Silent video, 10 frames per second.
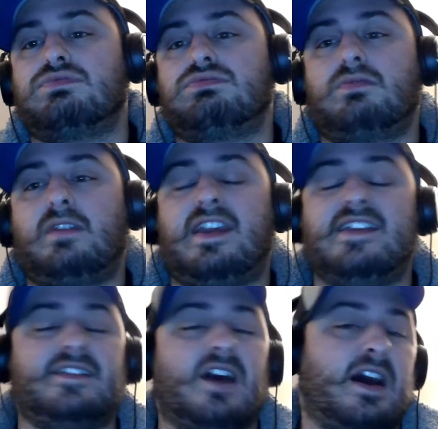
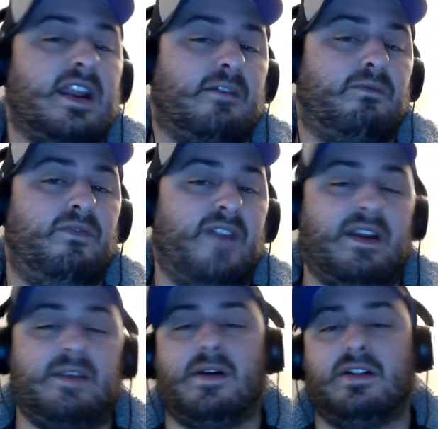He's not a
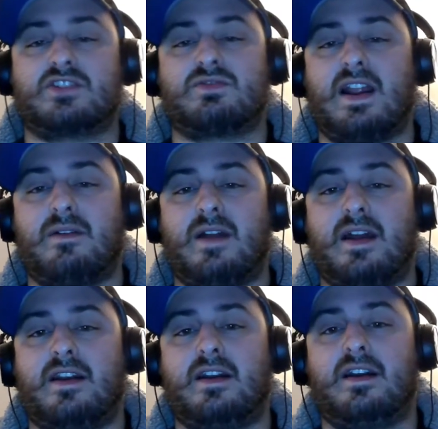very polished route
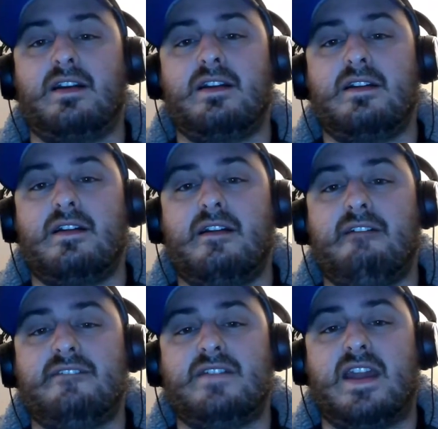runner,
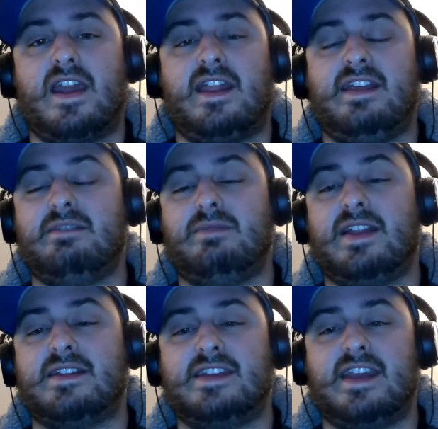and we
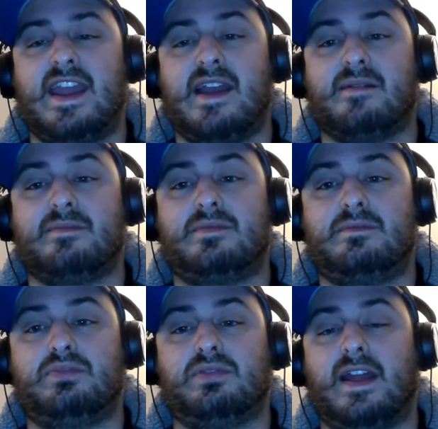didn't see him
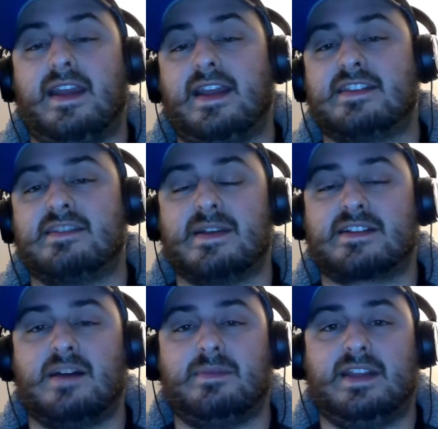play against the best
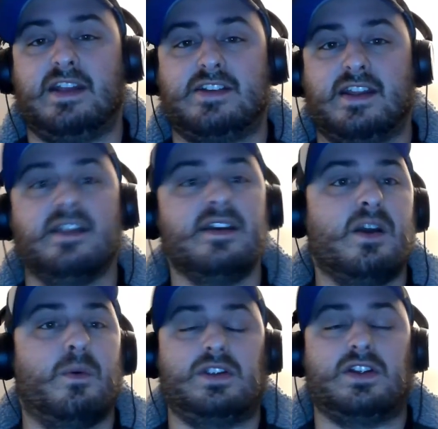competition.
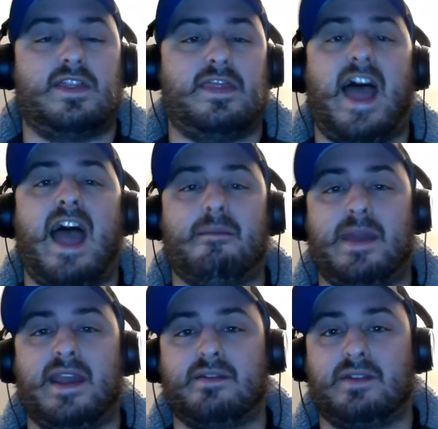When you're that
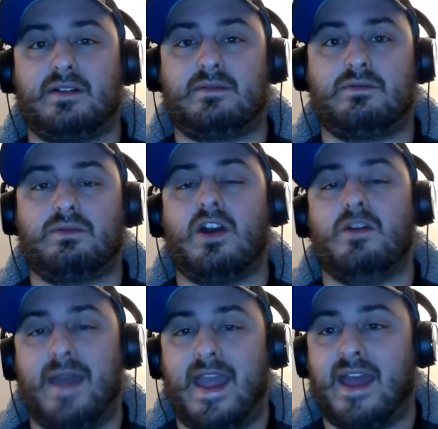big of a grown
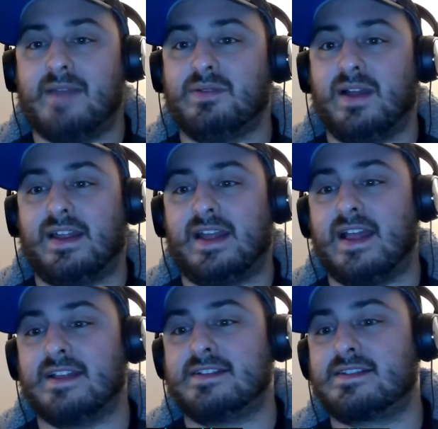man playing
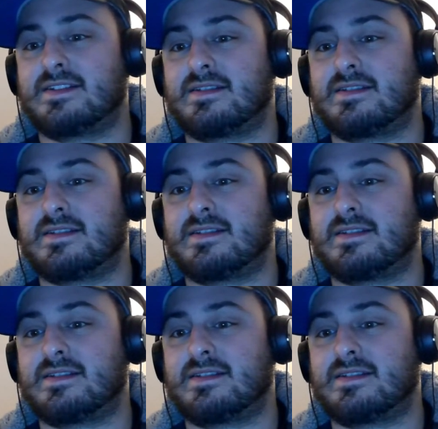against